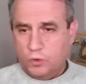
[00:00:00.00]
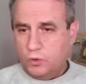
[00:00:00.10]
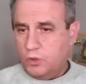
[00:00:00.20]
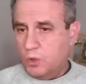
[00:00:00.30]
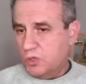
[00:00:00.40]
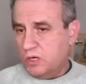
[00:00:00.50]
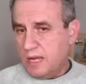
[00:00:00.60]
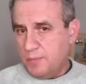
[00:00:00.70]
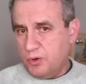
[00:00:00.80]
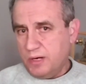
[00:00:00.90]
You don't
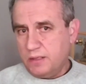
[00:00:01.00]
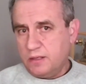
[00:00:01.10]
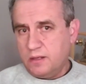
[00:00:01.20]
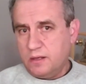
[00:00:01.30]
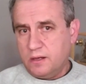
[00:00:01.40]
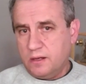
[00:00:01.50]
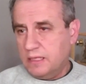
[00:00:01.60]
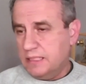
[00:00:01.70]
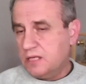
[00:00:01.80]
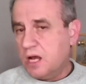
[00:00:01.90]
elaborate
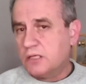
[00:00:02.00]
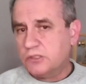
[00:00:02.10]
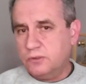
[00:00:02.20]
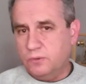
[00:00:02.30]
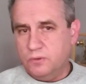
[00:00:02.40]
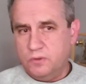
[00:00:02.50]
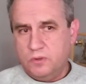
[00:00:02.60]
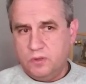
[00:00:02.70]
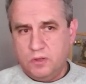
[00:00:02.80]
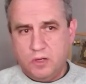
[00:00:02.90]
unless asked to,
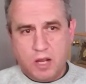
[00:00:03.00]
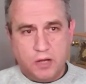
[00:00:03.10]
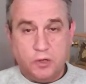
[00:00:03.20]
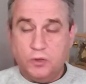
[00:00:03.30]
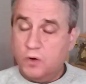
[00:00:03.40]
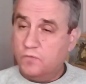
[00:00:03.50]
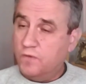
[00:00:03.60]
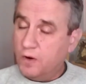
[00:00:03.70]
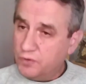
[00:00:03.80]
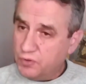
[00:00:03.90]
and you don't
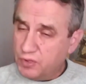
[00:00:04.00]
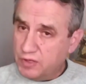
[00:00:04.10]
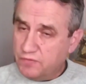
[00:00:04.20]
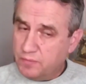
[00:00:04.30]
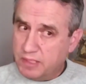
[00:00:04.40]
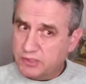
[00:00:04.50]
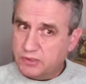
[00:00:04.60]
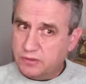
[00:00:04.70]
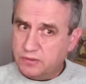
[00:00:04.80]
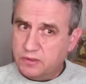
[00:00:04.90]
volunteer
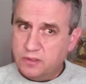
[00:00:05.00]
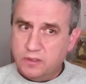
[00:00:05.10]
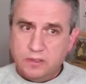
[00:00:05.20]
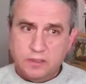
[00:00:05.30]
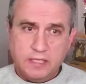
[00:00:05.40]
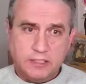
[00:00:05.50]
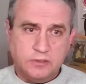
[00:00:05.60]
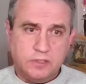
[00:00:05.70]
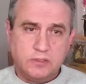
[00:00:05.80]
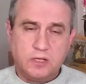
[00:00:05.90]
information that's
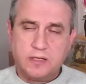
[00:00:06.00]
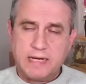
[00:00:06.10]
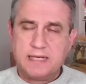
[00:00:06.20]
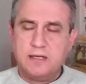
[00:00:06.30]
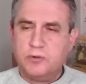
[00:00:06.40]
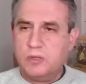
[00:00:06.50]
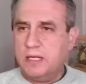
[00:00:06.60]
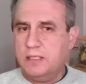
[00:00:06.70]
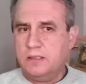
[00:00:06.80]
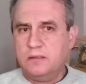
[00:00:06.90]
not directly
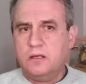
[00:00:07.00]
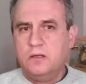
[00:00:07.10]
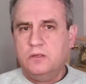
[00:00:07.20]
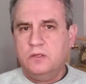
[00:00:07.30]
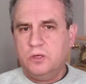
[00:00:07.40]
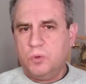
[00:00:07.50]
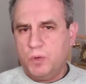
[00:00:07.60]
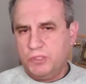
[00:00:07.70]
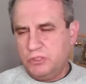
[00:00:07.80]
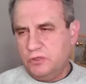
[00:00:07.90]
related to the
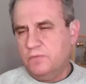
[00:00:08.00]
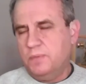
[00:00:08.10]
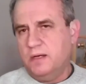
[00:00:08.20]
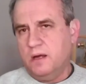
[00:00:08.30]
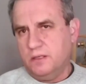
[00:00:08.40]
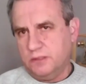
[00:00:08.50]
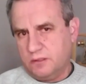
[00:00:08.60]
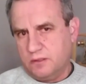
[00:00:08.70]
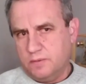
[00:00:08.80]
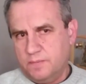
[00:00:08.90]
question you've been asked.
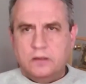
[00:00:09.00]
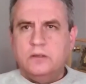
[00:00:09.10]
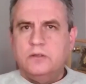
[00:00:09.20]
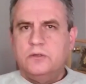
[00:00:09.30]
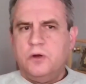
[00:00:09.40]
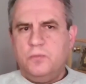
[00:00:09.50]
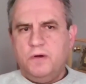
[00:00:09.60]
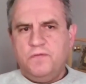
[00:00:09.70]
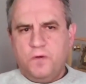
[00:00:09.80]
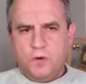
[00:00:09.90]
So
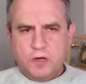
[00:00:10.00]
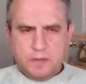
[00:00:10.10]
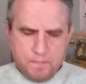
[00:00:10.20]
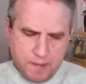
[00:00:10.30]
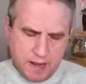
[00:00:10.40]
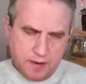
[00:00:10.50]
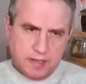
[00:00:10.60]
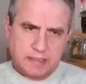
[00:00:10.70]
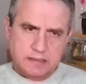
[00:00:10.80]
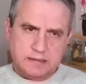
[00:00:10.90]
before
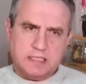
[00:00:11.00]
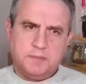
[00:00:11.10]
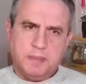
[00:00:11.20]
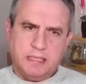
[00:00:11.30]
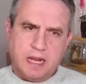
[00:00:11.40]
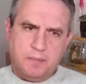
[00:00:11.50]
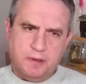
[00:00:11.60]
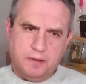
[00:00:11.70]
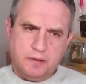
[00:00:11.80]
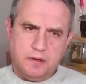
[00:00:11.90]
repairing the suspect
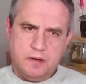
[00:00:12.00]
hammer,